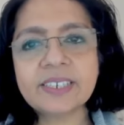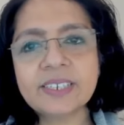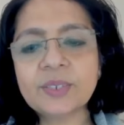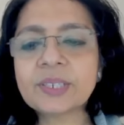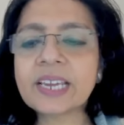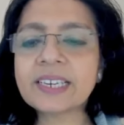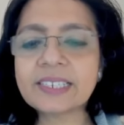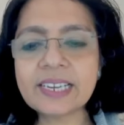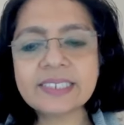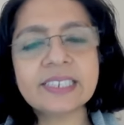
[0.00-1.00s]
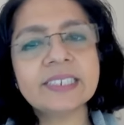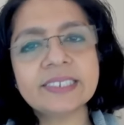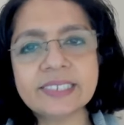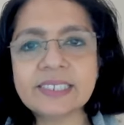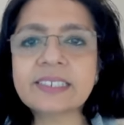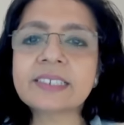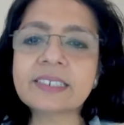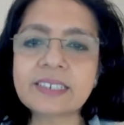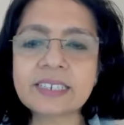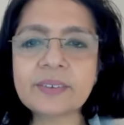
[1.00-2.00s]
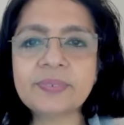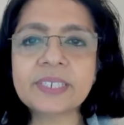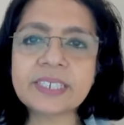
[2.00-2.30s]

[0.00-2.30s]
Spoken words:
you can get a little kefir